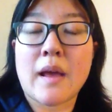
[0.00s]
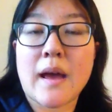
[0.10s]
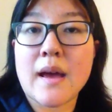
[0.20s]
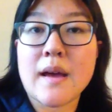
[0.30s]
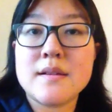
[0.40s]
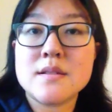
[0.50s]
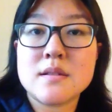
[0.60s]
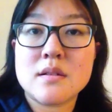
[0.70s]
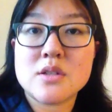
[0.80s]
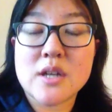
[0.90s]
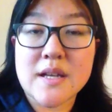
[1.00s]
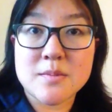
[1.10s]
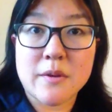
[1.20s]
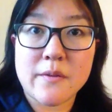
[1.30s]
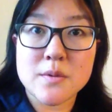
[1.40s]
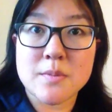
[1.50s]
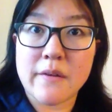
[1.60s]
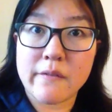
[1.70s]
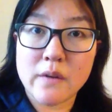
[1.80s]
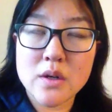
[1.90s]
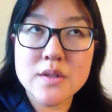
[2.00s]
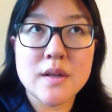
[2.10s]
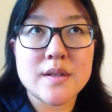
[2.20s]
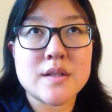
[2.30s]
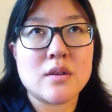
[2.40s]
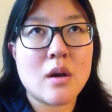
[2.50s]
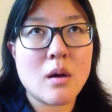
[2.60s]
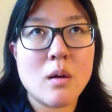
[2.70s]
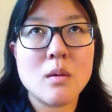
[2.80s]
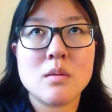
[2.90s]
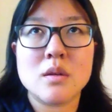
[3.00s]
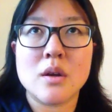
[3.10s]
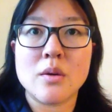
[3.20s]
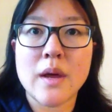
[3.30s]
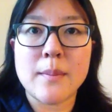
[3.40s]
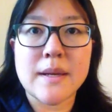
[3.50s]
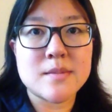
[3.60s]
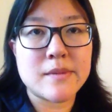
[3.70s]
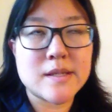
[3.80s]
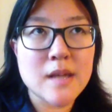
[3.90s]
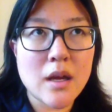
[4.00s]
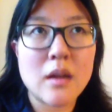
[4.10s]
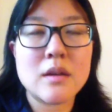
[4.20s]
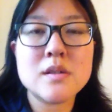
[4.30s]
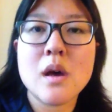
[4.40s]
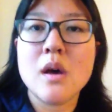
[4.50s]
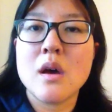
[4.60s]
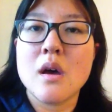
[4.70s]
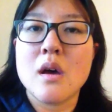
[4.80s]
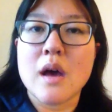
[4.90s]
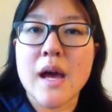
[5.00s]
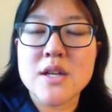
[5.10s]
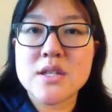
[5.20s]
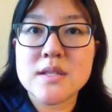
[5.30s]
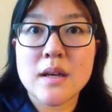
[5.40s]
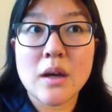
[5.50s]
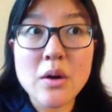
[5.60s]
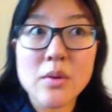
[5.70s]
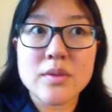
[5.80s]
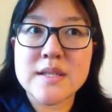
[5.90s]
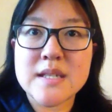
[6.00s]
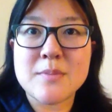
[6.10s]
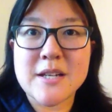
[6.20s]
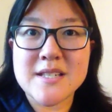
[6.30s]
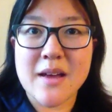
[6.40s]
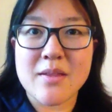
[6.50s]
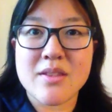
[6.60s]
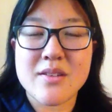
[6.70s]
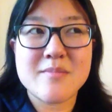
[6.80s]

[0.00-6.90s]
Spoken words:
And she asked me if it was my first. I said no, A-Man's my second. And she's like, oh, this is my 10th.